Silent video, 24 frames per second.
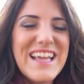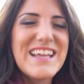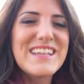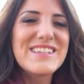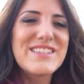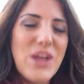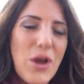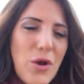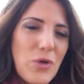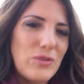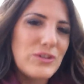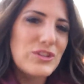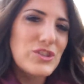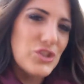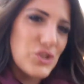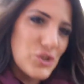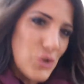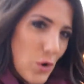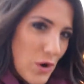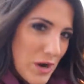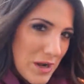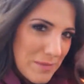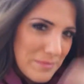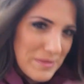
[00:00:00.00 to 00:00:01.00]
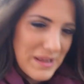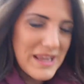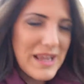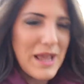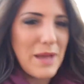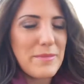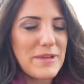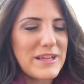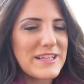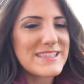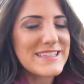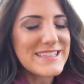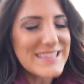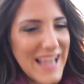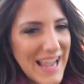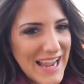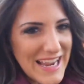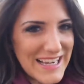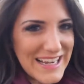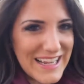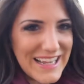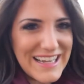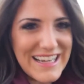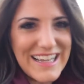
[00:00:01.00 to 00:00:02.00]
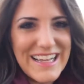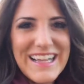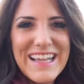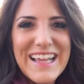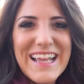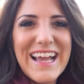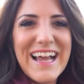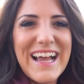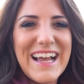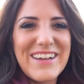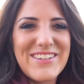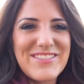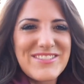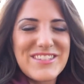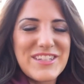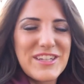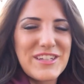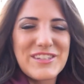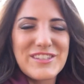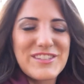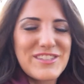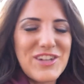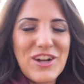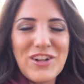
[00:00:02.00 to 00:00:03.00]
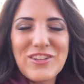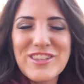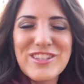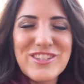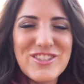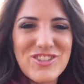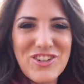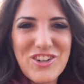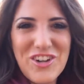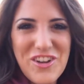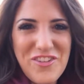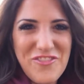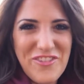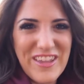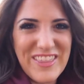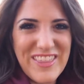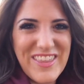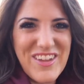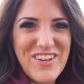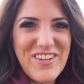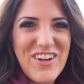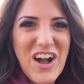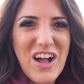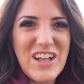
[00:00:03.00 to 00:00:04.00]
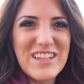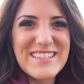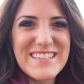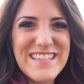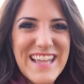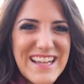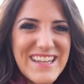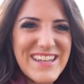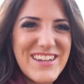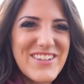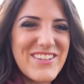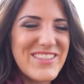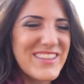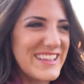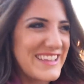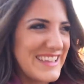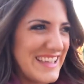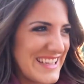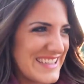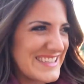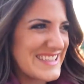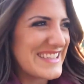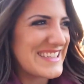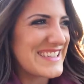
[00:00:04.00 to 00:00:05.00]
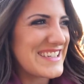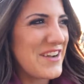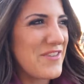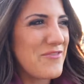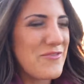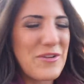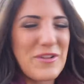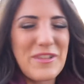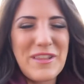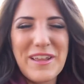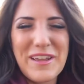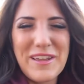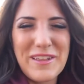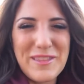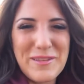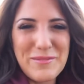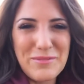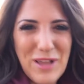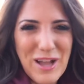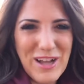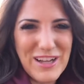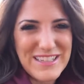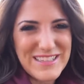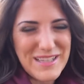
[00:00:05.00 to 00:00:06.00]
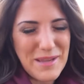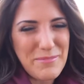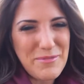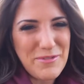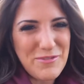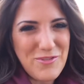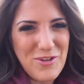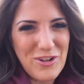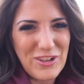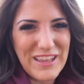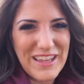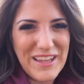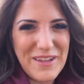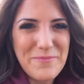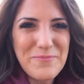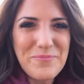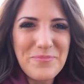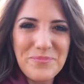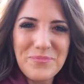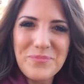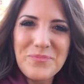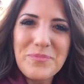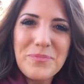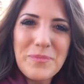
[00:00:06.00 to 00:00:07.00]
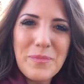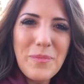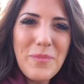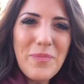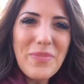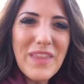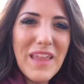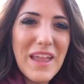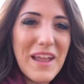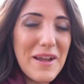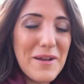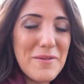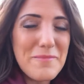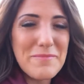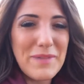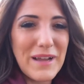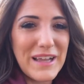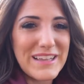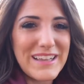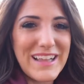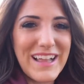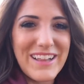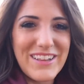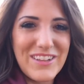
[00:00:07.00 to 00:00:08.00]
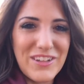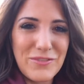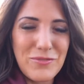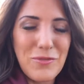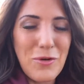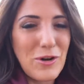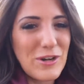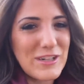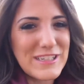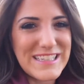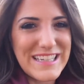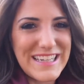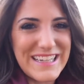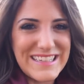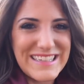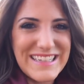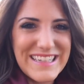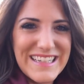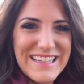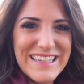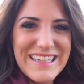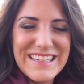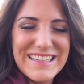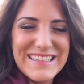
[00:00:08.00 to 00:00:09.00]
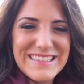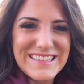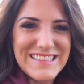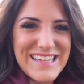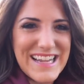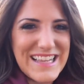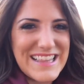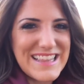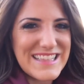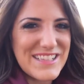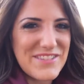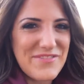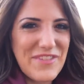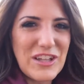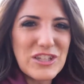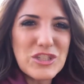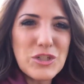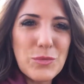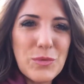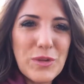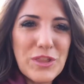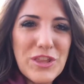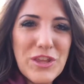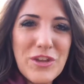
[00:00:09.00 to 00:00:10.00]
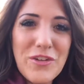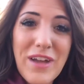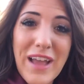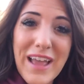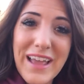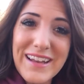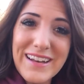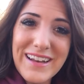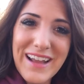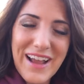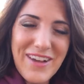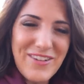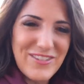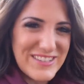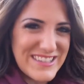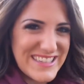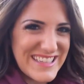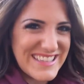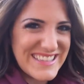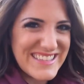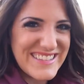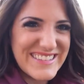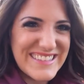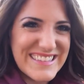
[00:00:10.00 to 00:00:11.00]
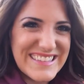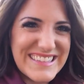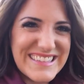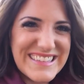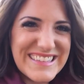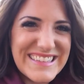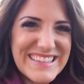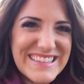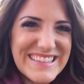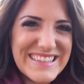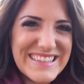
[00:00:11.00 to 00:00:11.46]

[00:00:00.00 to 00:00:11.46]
So join me. I'm excited to start this journey with you. I'll send you the links and stuff when the vlog is up and rolling. But I'll look forward to taking this adventure with you, and I will see you soon.